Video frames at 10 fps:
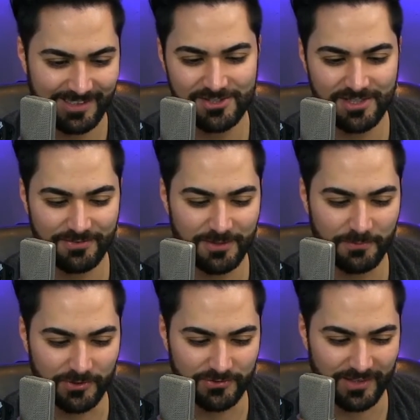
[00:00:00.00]
10 GFQ
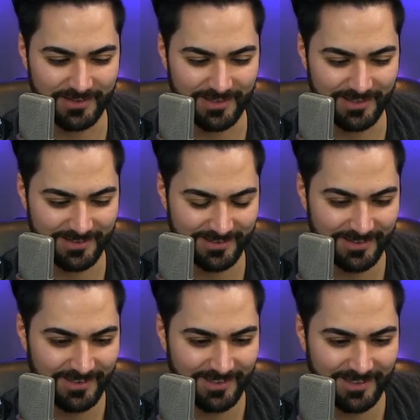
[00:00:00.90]
points right there.
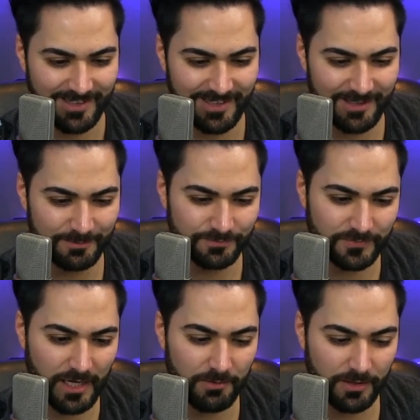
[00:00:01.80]

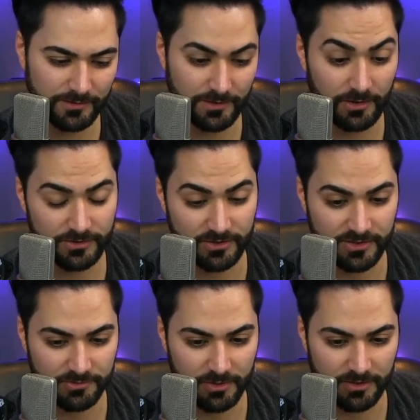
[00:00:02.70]
Also,
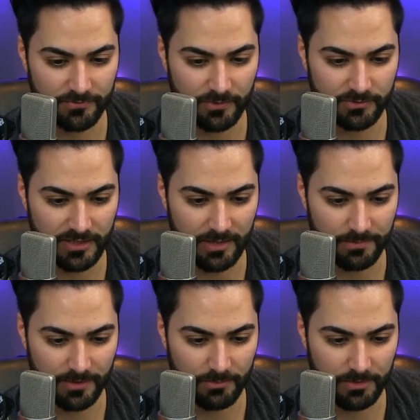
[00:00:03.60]
since we're on the phone
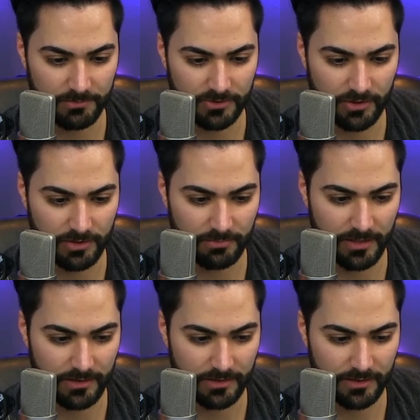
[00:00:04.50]
topic, why don't we talk
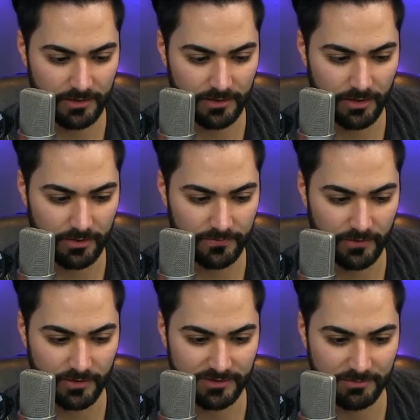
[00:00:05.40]
about another
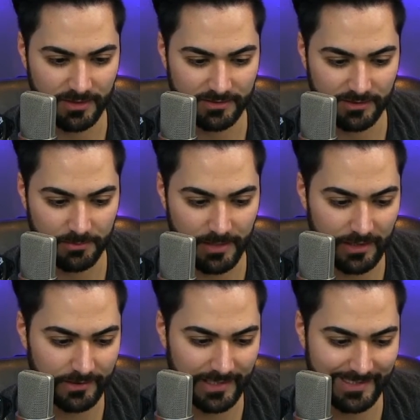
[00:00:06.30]
phone that's about to come
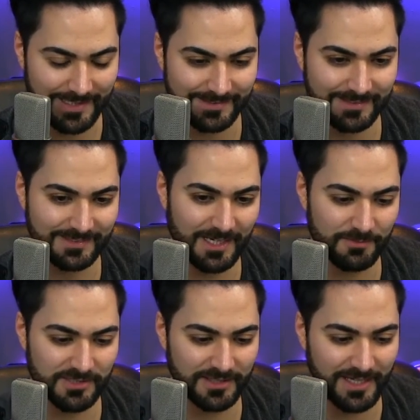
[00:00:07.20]
out, and that is a
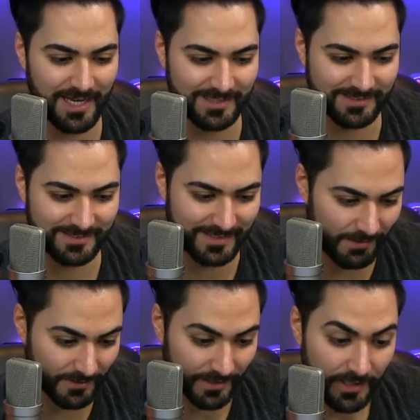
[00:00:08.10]
Samsung
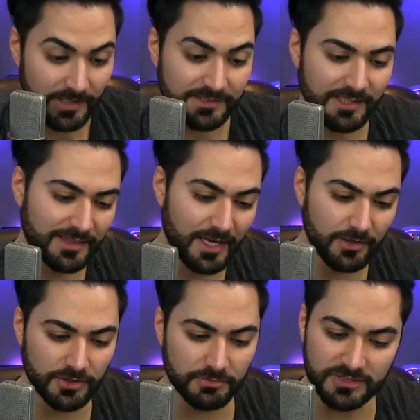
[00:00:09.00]
S7. See,
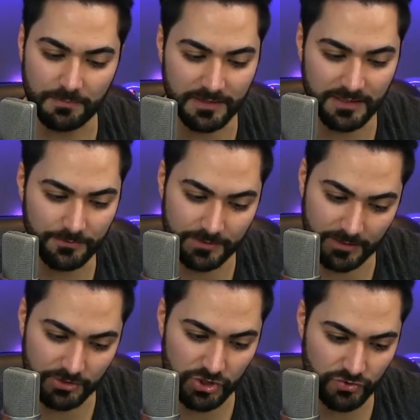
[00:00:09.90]
they're doing something different.
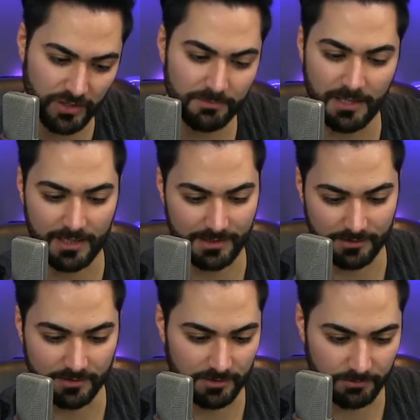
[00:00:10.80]
They're streamlining
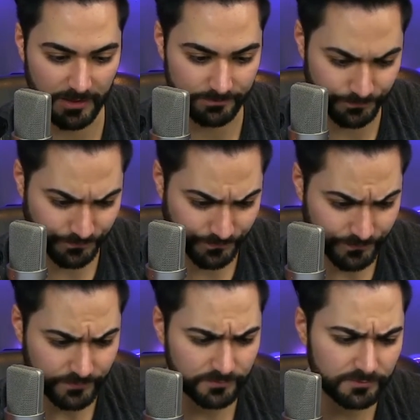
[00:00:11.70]
a little bit.
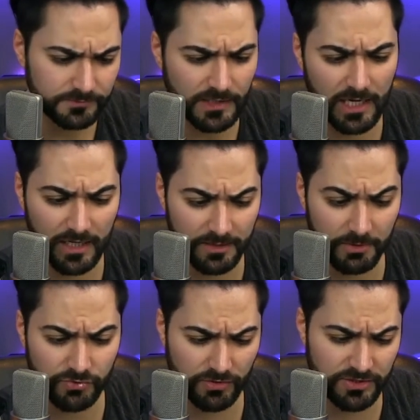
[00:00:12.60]
The
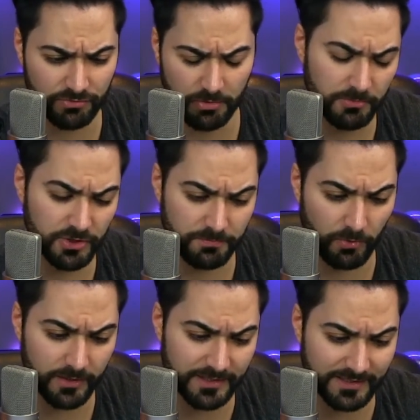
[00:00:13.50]
most recent rumors
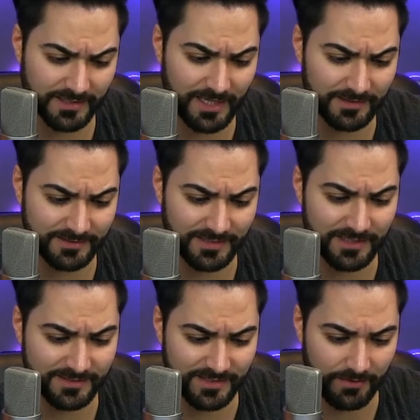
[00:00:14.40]
point that the Galaxy
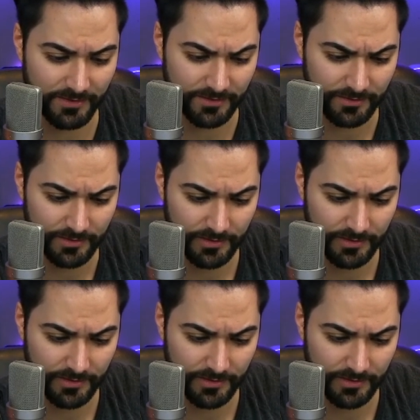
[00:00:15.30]
S7